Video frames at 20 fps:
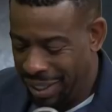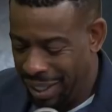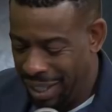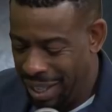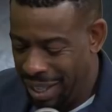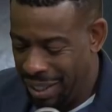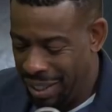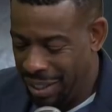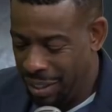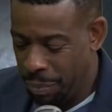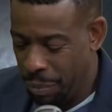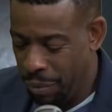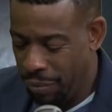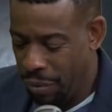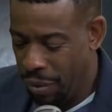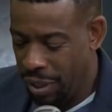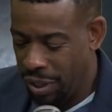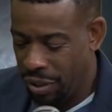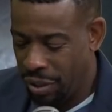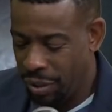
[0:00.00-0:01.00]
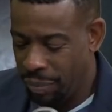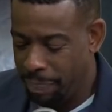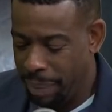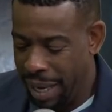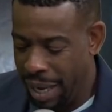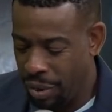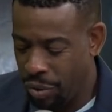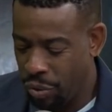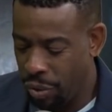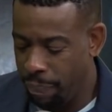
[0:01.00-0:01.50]
uh, let's move on to
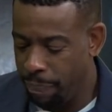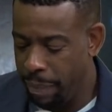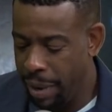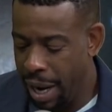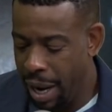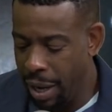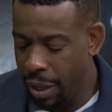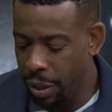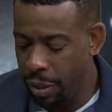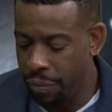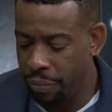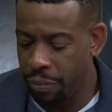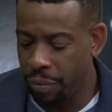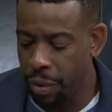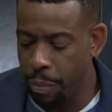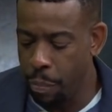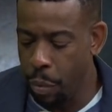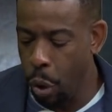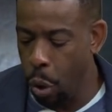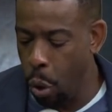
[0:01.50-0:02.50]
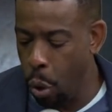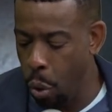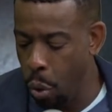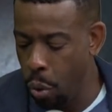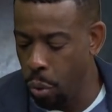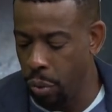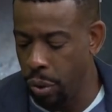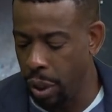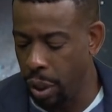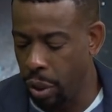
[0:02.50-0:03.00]
Sebastian Meyer from
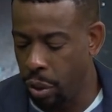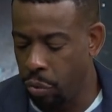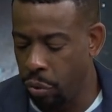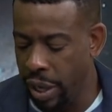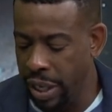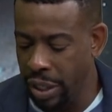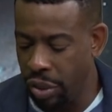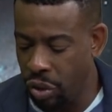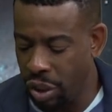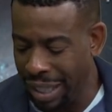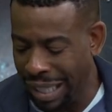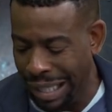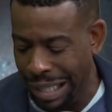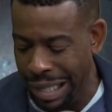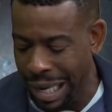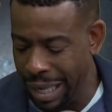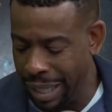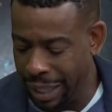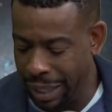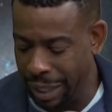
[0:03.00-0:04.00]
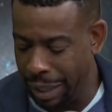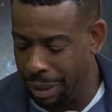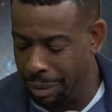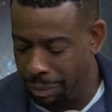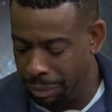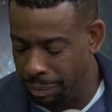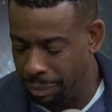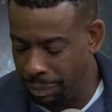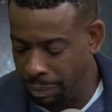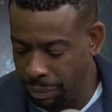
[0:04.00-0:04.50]
Old Greenwich, Connecticut,
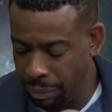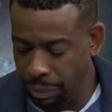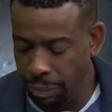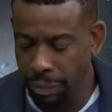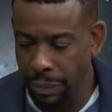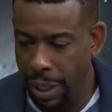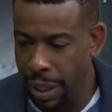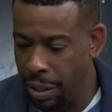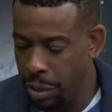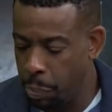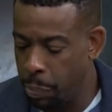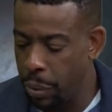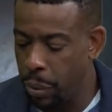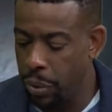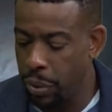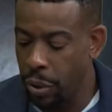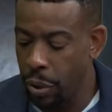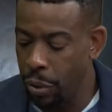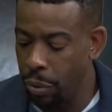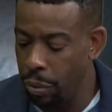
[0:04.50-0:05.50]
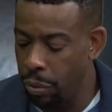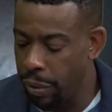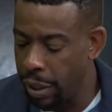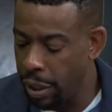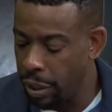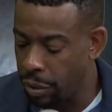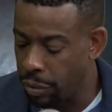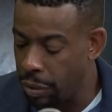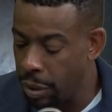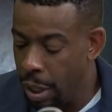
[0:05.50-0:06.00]
mm-hmm, as opposed to New
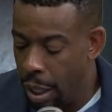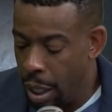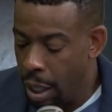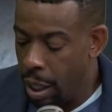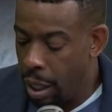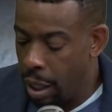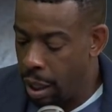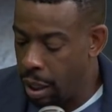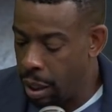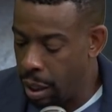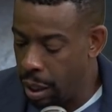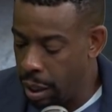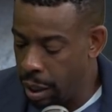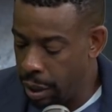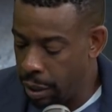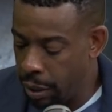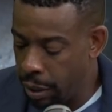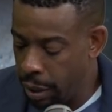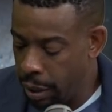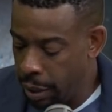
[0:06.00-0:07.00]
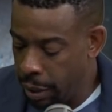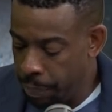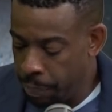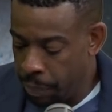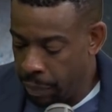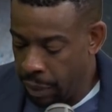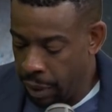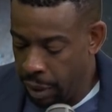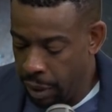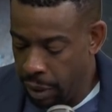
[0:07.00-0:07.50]
Greenwich. Uh,
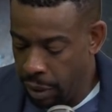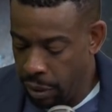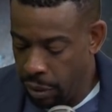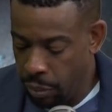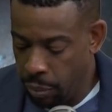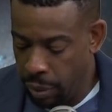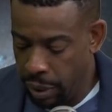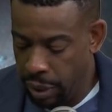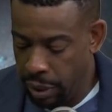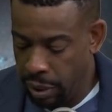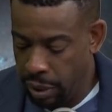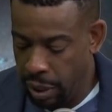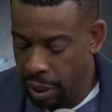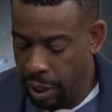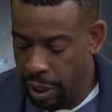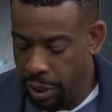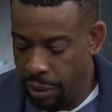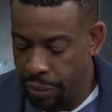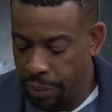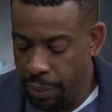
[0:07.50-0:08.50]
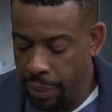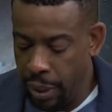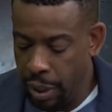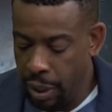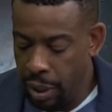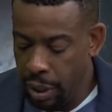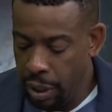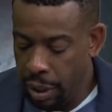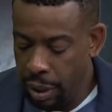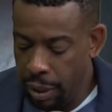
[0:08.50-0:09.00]
this is what he says.
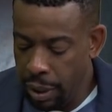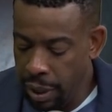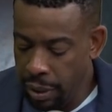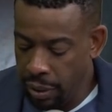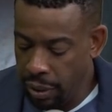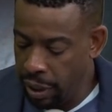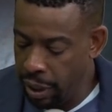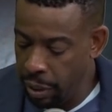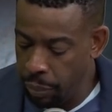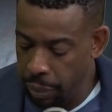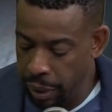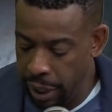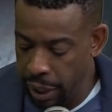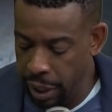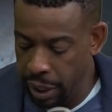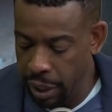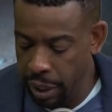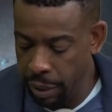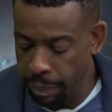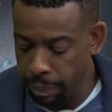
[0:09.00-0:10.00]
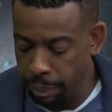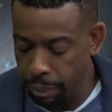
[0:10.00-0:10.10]
Let's say we